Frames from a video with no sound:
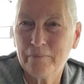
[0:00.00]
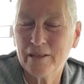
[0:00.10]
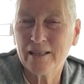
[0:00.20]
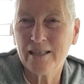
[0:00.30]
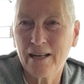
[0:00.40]

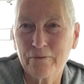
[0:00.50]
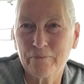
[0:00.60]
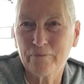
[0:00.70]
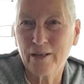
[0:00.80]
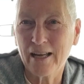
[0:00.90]
But then I
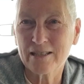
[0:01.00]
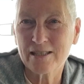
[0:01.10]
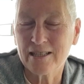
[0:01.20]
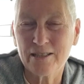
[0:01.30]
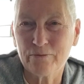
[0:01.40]

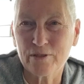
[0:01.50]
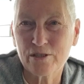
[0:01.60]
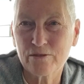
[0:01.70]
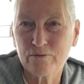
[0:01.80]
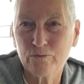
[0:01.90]
realized that it
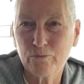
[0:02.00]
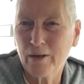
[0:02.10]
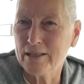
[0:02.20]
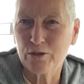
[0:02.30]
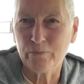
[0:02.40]
was
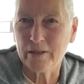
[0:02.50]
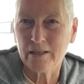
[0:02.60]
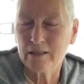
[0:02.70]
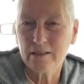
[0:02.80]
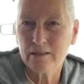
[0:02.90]
way too big.
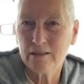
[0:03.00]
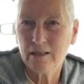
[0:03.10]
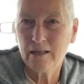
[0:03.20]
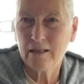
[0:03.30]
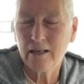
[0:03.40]

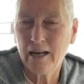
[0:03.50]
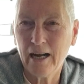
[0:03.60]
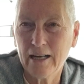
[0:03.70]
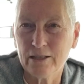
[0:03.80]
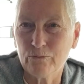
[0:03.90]
Uh,
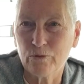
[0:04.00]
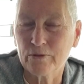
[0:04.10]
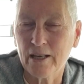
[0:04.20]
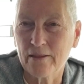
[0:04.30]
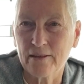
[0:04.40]
I didn't
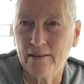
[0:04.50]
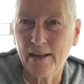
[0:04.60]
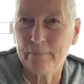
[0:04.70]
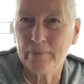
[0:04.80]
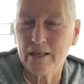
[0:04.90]
want nothing
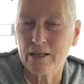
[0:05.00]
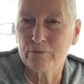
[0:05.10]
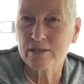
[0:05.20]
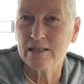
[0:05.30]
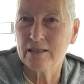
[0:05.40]
that big.
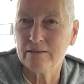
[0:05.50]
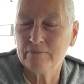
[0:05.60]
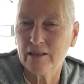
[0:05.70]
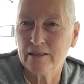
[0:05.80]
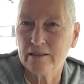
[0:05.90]
It was a,
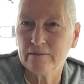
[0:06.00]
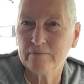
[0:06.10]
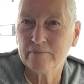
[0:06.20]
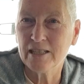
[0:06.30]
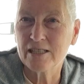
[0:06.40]

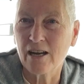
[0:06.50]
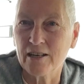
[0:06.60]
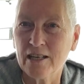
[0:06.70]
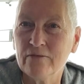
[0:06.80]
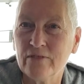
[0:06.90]
Nissan
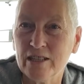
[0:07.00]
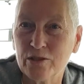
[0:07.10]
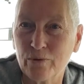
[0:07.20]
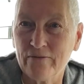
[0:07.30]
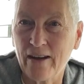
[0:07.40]

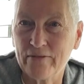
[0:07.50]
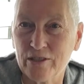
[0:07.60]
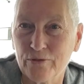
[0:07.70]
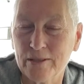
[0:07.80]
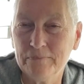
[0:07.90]

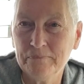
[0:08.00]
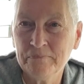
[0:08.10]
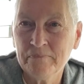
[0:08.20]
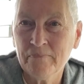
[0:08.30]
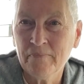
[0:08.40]

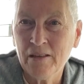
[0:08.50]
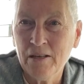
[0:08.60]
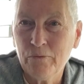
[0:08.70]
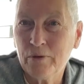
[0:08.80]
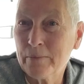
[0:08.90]

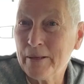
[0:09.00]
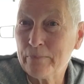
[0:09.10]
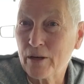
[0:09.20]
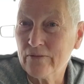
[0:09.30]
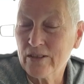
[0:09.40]
NV2500. Would have
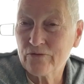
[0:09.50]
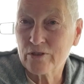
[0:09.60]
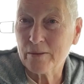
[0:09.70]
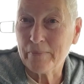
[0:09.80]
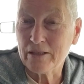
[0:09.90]
been perfect
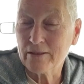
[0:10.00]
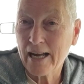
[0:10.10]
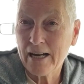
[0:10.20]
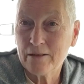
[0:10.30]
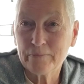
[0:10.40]
for a build
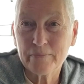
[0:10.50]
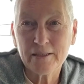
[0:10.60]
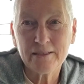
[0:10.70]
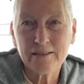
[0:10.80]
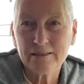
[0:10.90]
out,
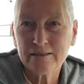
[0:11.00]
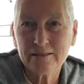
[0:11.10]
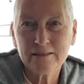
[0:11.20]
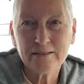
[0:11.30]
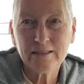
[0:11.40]
but
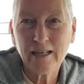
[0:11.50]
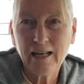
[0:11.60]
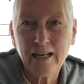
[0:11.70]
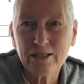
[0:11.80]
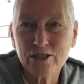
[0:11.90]

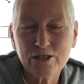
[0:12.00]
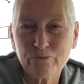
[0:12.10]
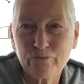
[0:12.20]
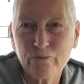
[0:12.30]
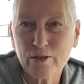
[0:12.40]
I
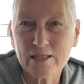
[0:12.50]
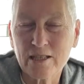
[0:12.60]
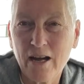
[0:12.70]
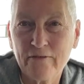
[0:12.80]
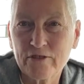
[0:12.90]
just
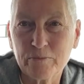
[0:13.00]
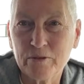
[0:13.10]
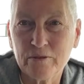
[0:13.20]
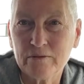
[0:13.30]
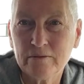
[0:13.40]
wasn't
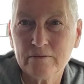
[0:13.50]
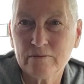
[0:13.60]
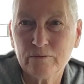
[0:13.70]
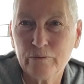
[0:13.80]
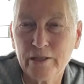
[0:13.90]
comfortable
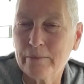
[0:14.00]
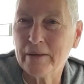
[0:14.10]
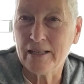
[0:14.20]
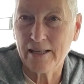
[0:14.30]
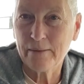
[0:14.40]
with it
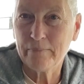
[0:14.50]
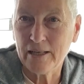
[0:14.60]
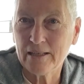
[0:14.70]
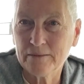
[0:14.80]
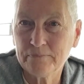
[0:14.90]
being that
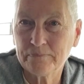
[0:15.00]
big.